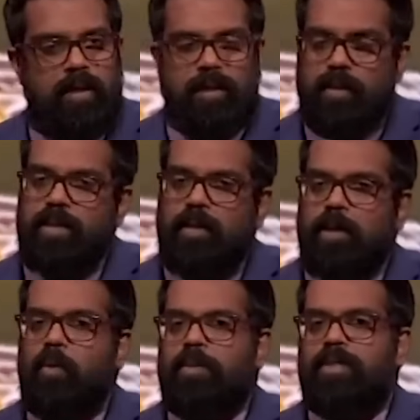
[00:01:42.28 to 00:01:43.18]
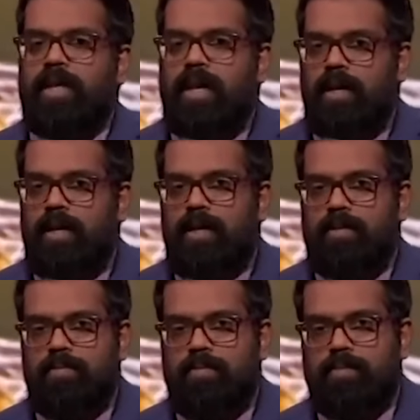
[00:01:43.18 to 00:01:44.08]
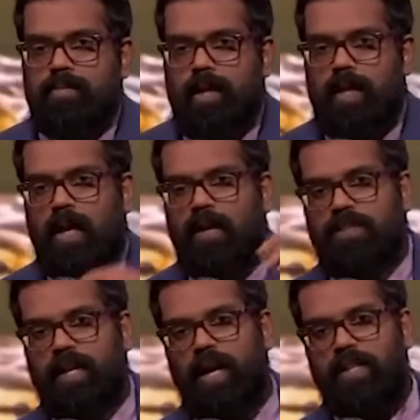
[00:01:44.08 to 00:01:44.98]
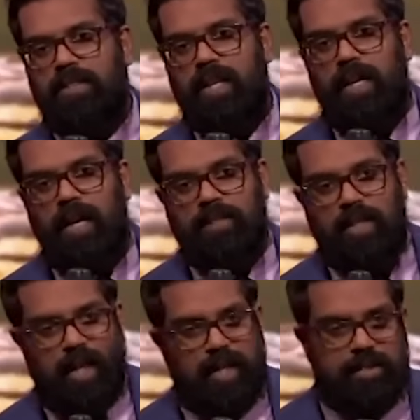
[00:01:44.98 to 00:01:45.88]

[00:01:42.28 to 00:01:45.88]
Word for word: Sometimes I want him to get hurt. There you go, I said it, I said it. I said, now,